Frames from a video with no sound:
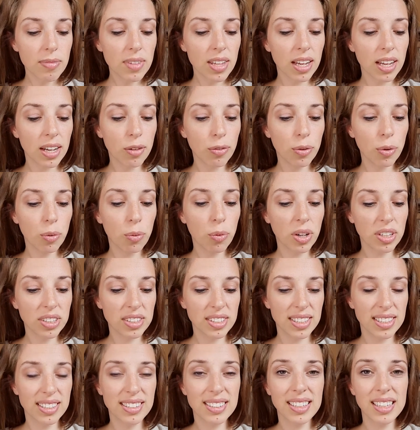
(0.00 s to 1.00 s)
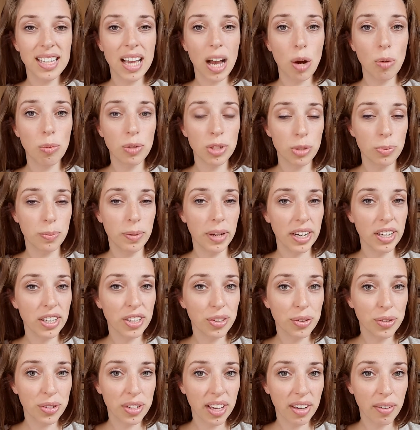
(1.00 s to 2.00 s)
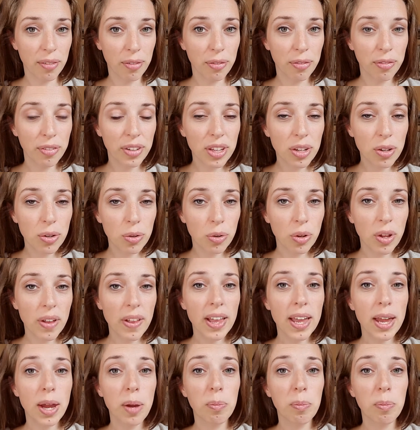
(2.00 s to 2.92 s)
and if you want to see how much better you can feel,